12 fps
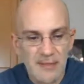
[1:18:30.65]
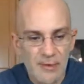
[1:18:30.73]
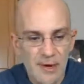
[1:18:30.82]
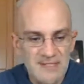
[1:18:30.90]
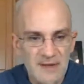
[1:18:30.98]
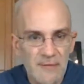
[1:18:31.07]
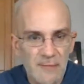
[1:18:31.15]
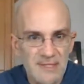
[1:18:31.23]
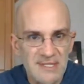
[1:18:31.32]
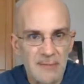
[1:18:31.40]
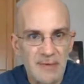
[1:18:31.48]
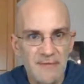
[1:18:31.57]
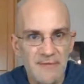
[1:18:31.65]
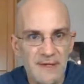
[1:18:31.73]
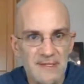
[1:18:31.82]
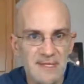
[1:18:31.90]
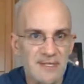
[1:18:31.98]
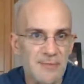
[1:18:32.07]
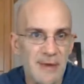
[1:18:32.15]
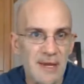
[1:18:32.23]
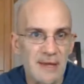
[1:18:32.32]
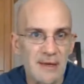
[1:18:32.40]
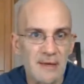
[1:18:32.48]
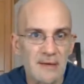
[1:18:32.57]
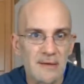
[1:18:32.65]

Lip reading: The rest of them is going to be vintage media